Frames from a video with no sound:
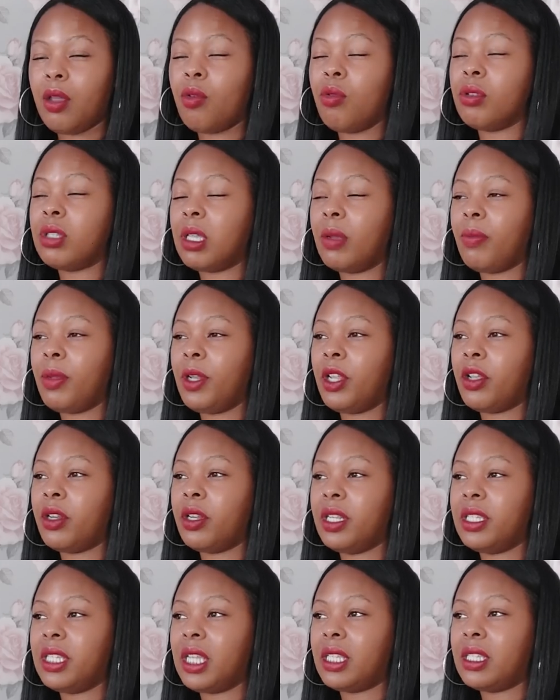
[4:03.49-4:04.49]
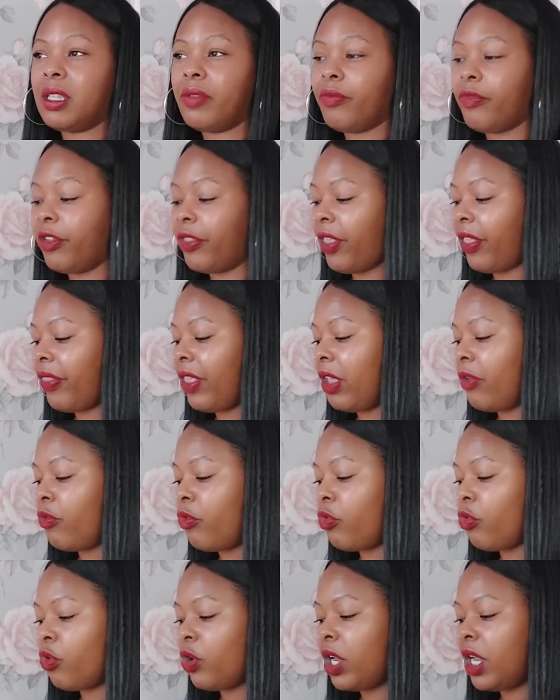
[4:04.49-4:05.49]
Or somebody could have said something that they
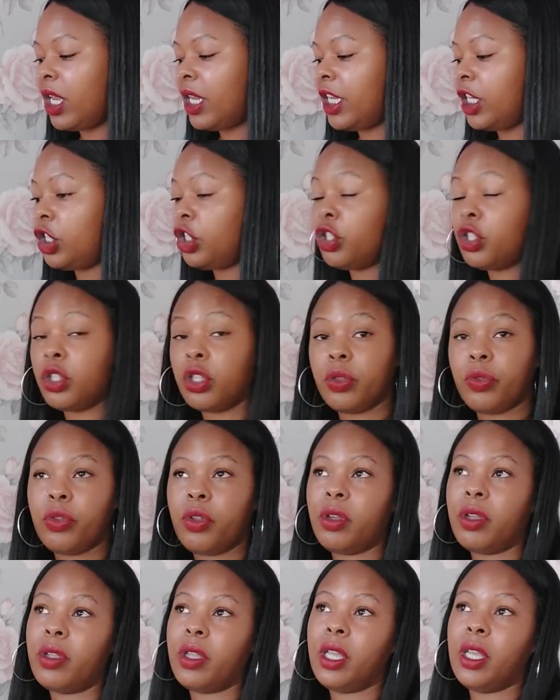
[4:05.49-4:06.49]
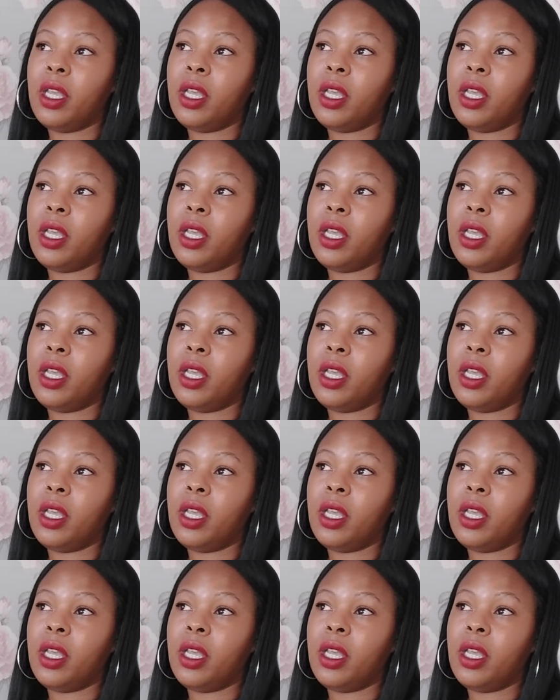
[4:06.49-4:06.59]
really should not.